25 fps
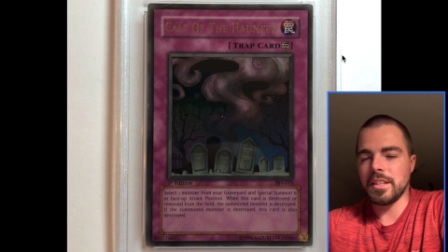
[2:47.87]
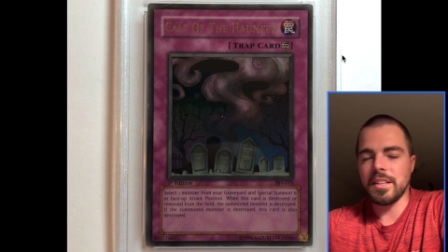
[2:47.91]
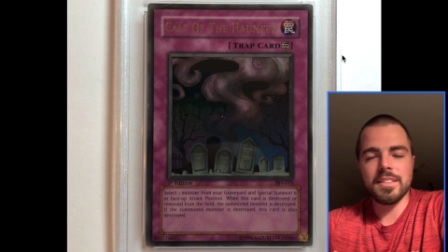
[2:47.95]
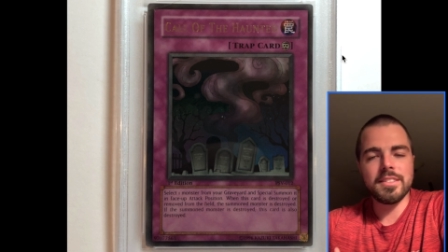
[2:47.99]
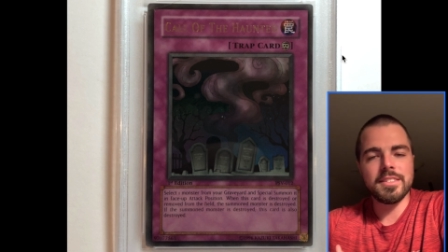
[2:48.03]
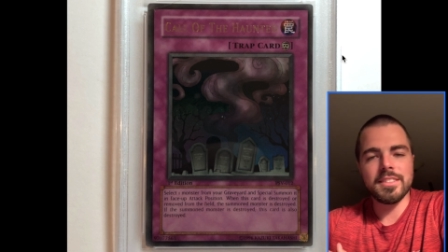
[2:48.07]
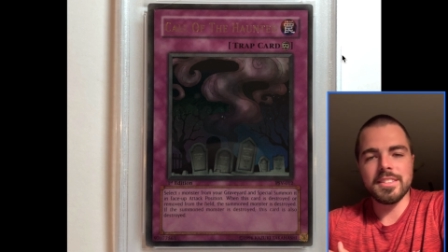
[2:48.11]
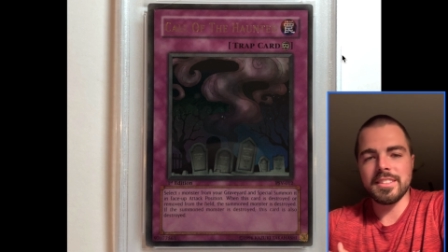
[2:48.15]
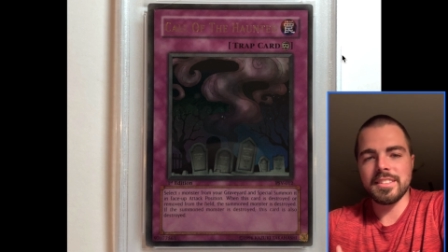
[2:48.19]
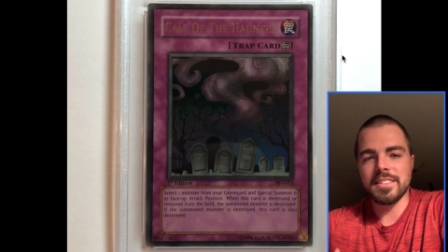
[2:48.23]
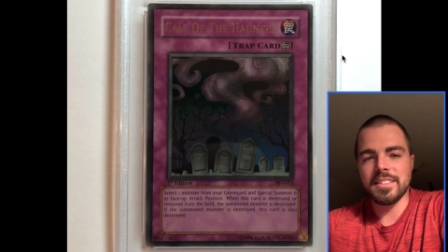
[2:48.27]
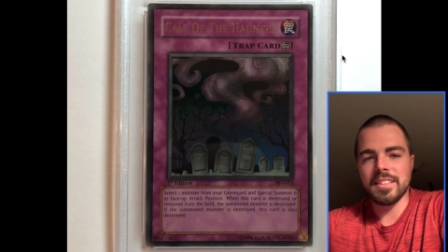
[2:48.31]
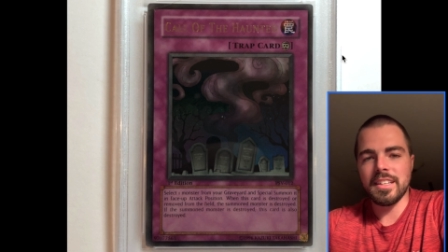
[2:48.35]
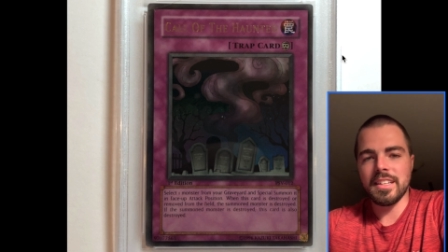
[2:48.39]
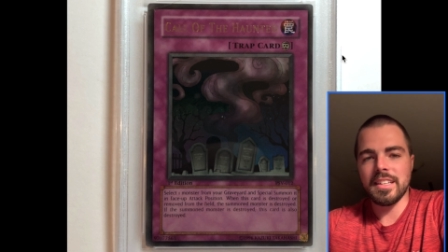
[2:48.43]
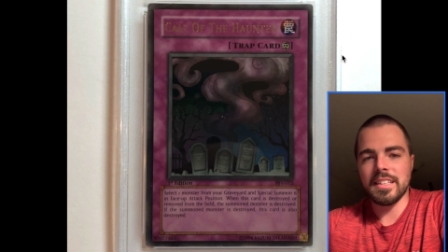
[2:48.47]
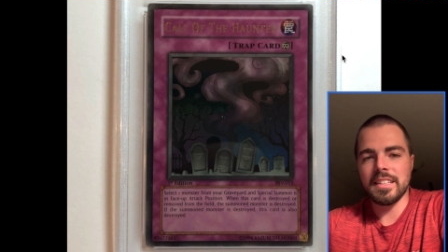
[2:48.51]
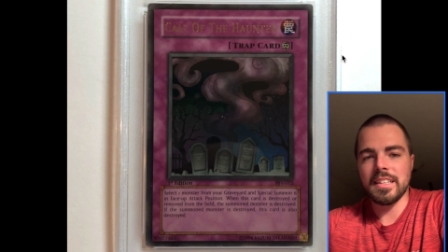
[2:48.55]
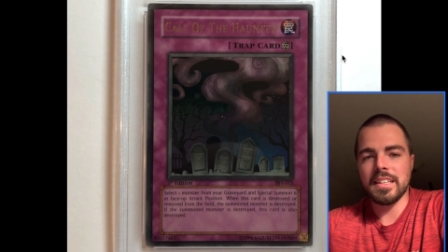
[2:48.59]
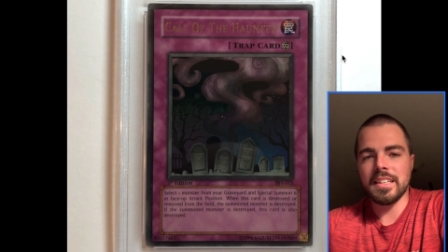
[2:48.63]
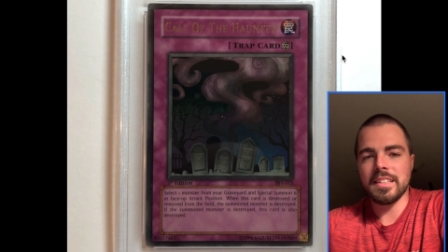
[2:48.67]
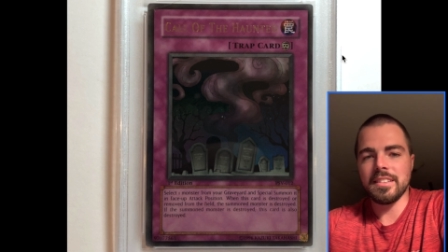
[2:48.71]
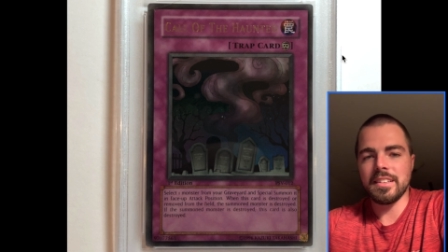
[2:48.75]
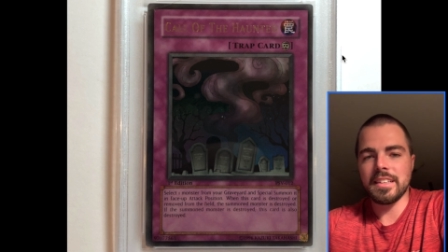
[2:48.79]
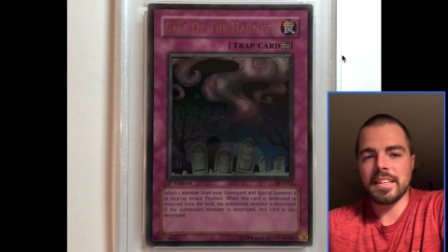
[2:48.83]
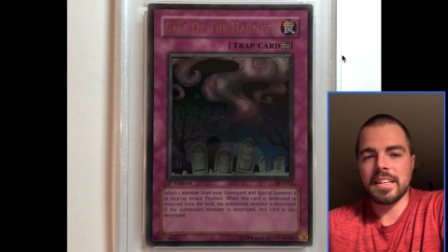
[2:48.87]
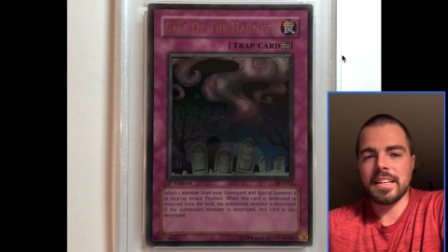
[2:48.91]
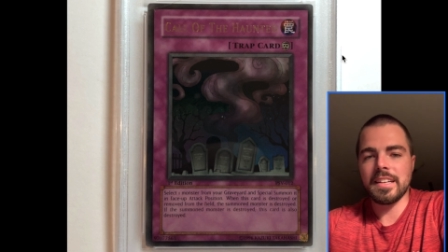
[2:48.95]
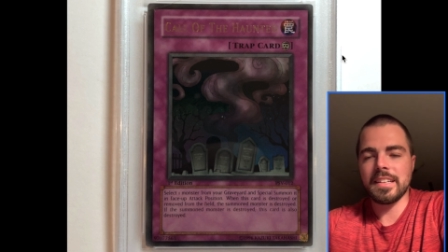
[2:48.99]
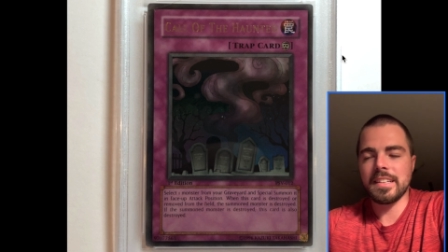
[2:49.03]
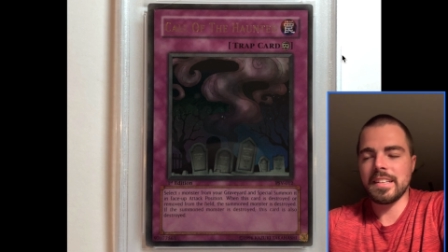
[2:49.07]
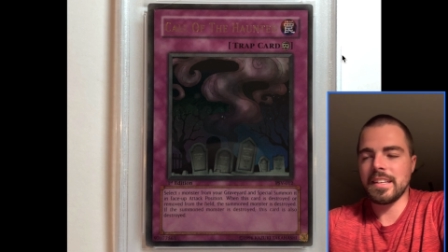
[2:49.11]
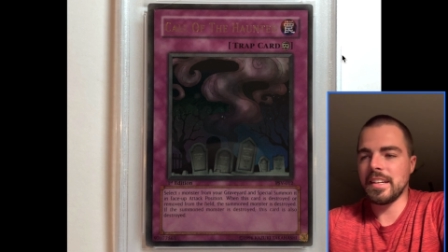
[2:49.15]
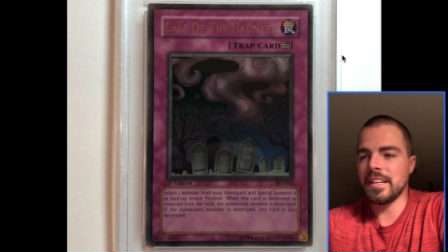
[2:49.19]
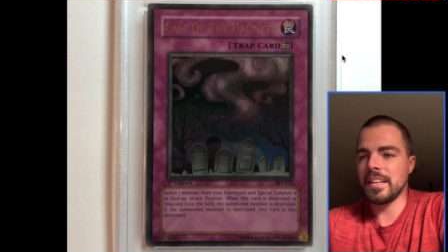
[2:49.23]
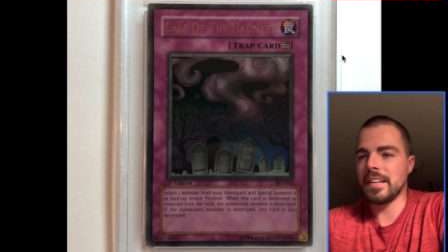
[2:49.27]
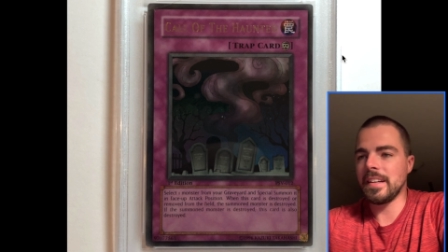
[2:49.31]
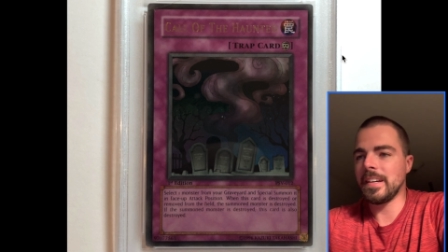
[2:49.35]
I just, I, I like
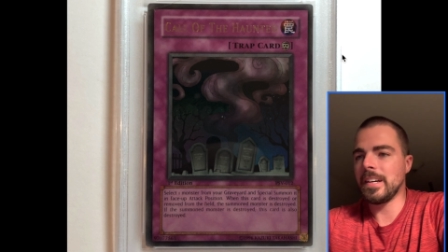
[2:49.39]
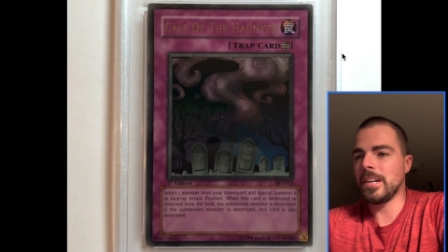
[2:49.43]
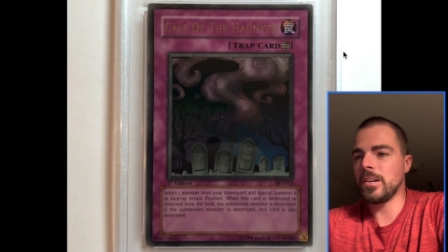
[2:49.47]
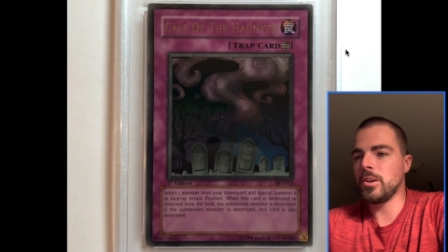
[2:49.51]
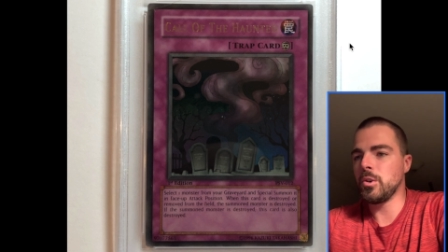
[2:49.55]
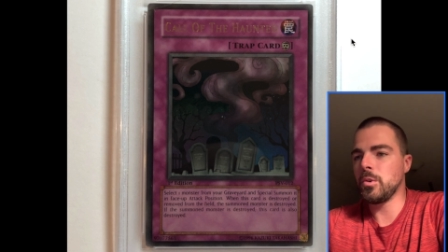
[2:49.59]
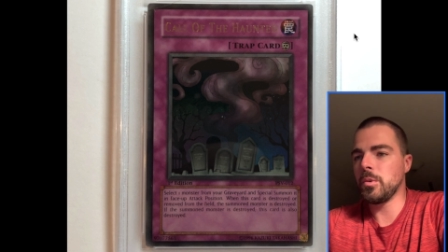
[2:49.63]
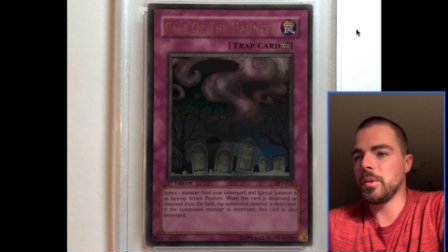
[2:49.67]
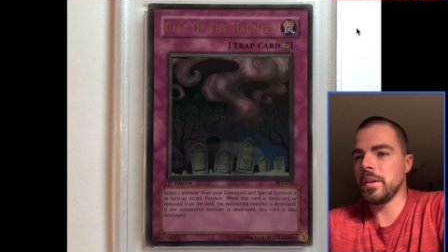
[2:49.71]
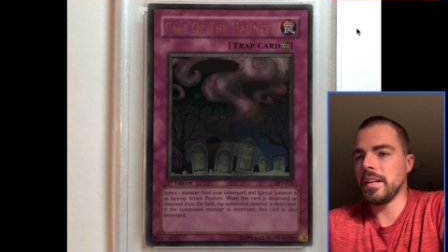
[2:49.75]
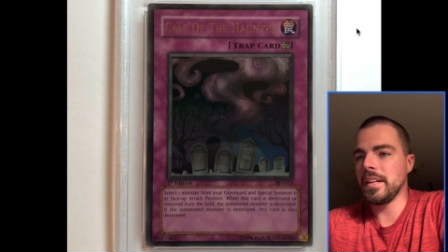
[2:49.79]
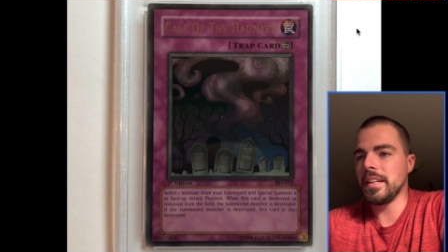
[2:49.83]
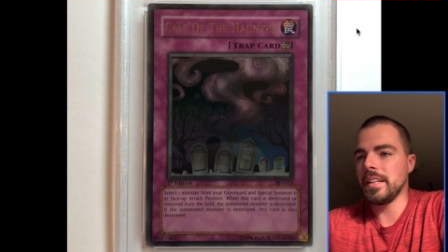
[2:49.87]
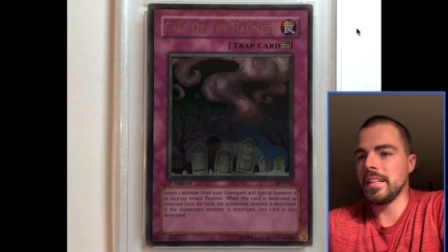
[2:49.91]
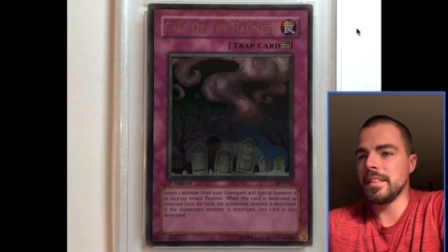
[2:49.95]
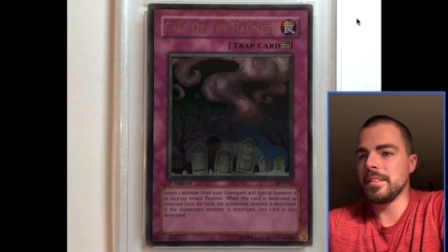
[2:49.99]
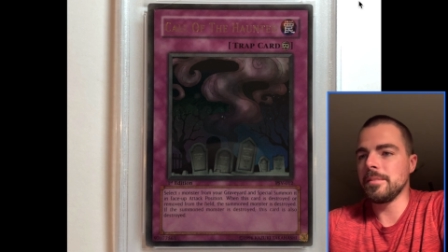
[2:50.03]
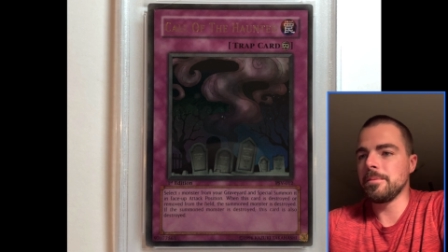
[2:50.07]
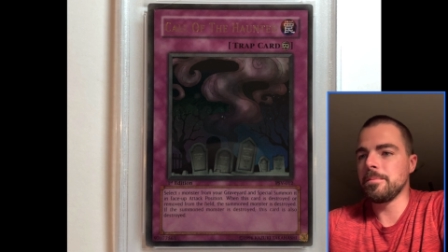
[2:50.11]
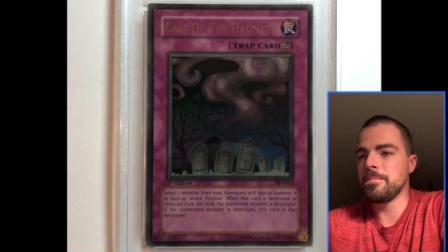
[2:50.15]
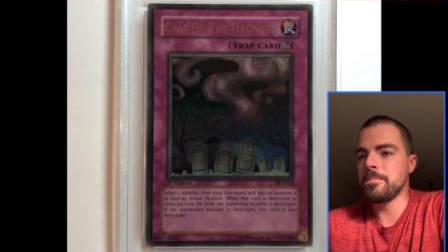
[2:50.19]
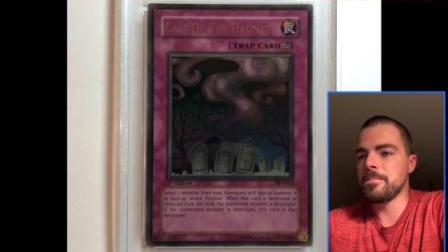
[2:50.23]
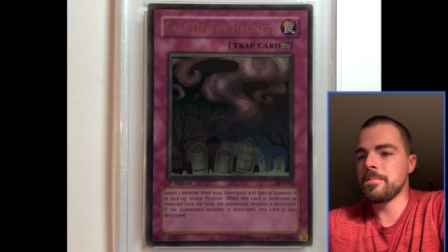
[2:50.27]
kind of Halloweeny